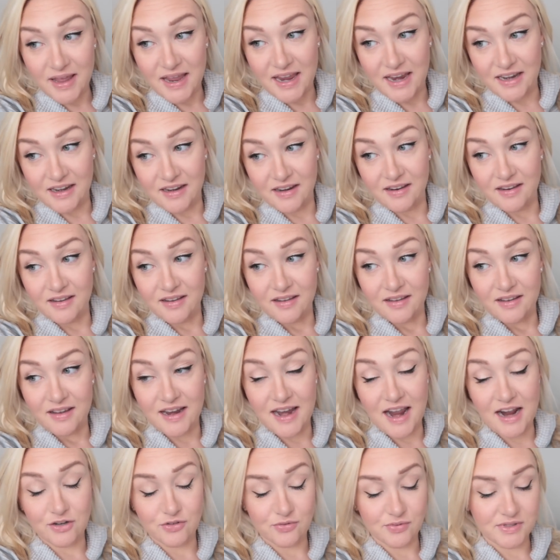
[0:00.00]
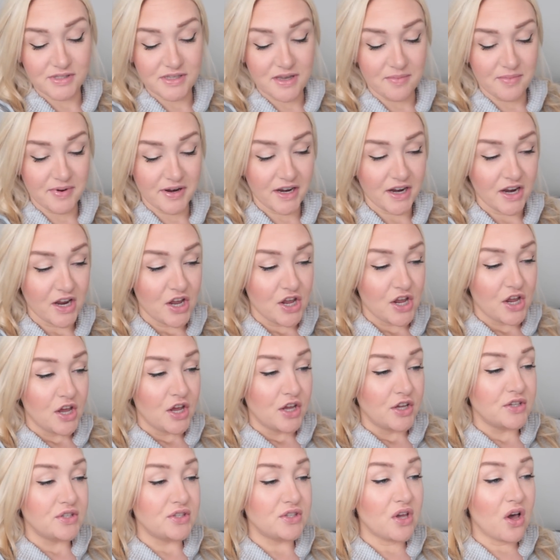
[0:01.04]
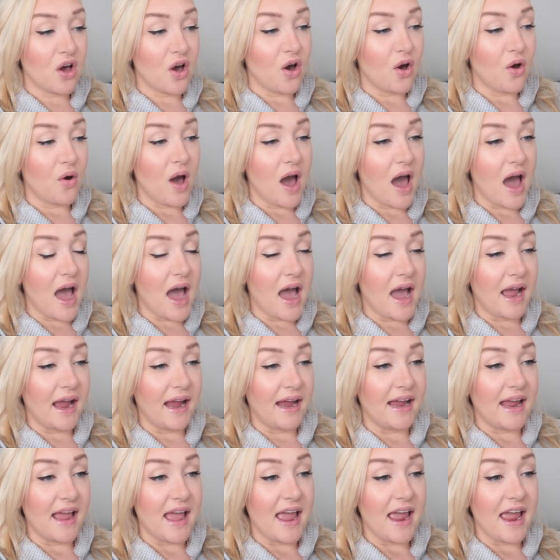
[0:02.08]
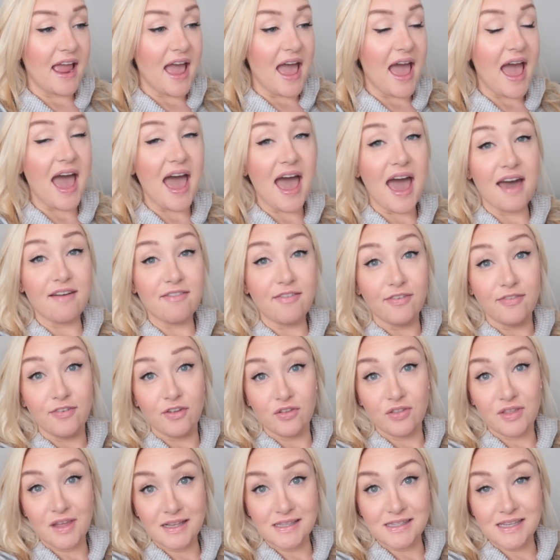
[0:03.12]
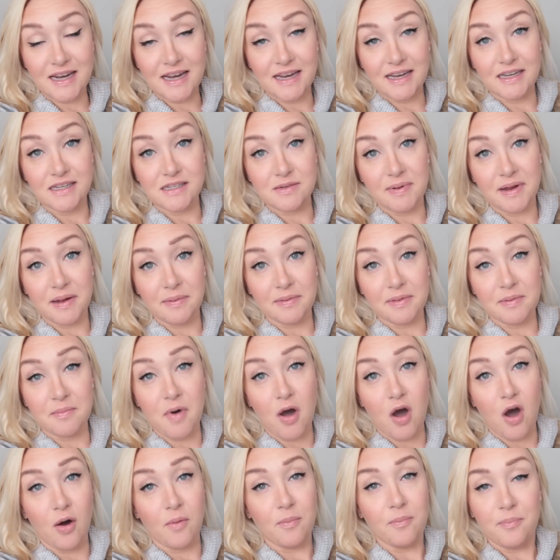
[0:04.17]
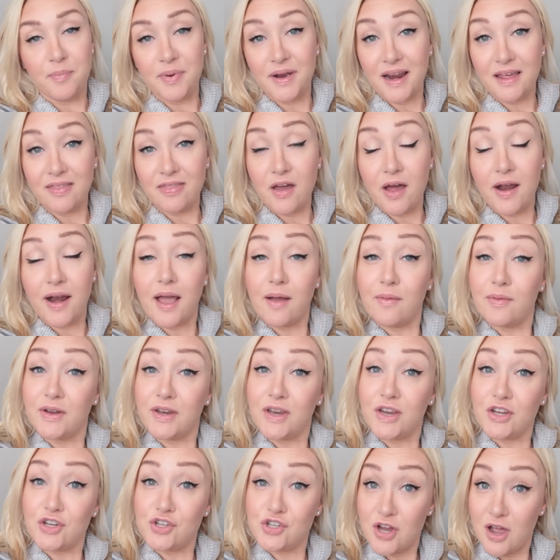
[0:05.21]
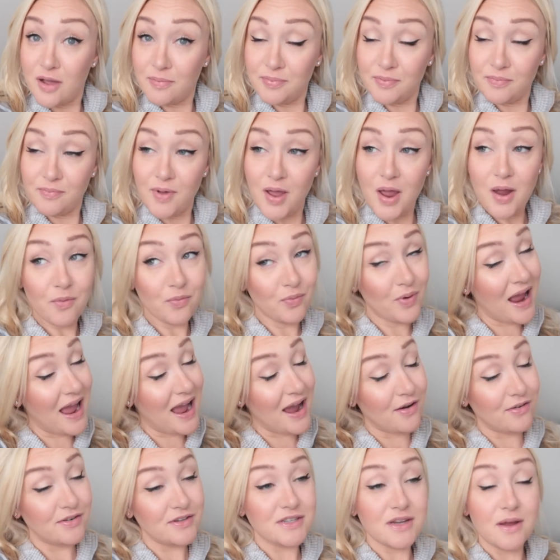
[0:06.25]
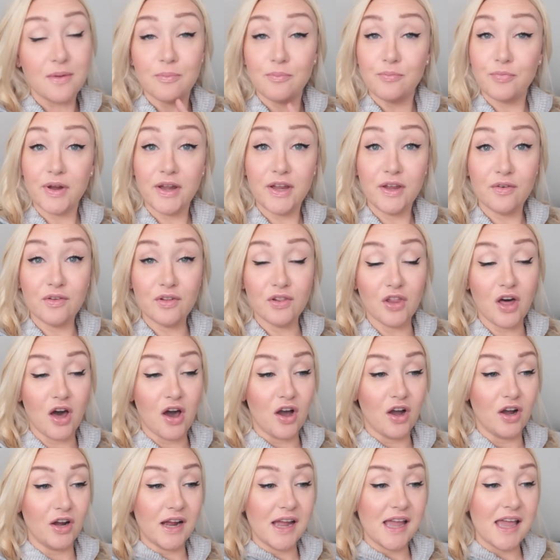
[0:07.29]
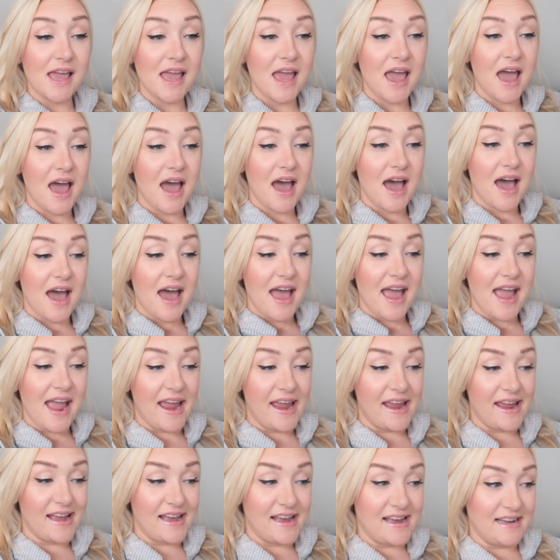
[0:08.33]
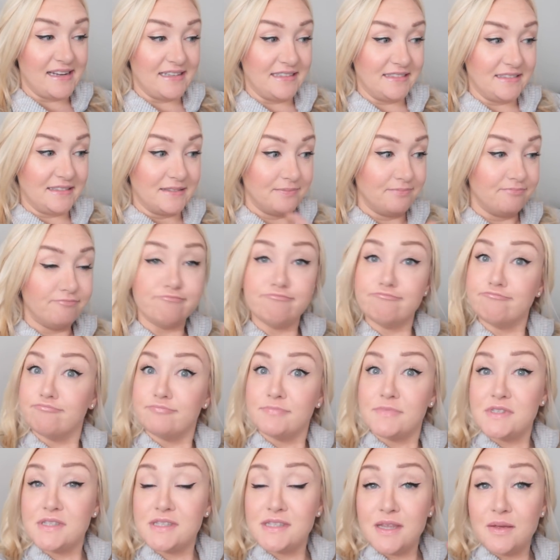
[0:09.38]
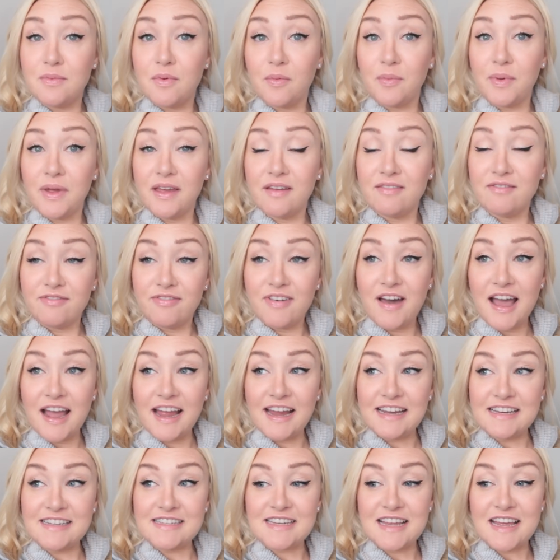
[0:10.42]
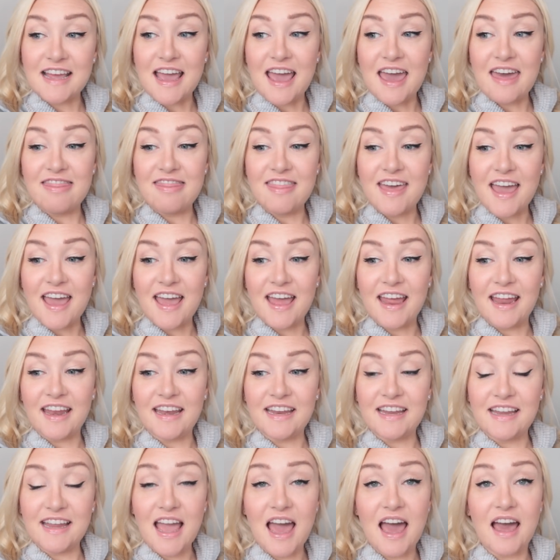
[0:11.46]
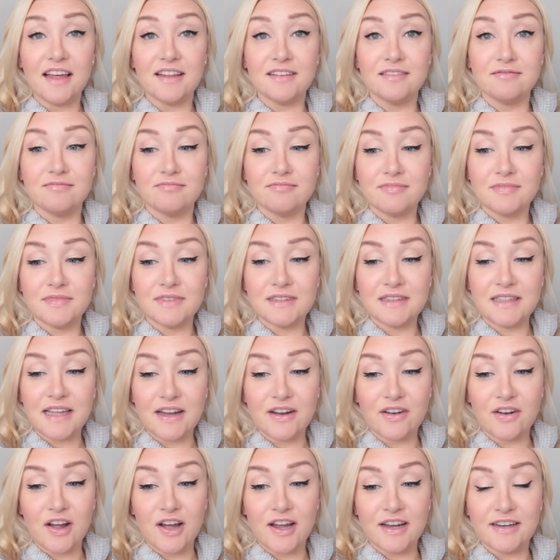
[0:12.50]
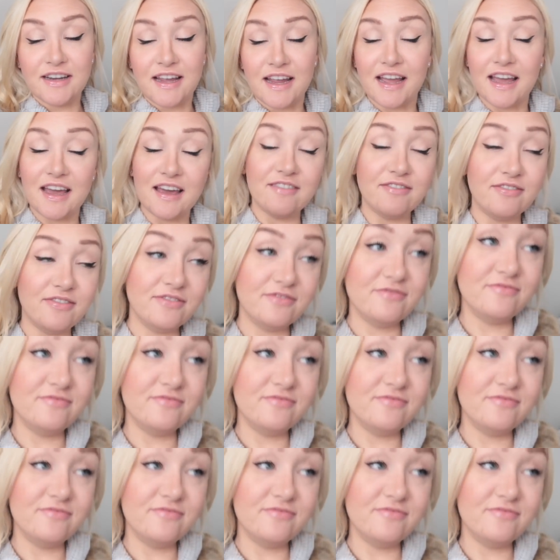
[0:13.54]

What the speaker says: been an actual summer. So I have a few things that I need to pick up at the mall, but I thought I would shop around, bring you along, and see what we can find. And then, yeah, later on I have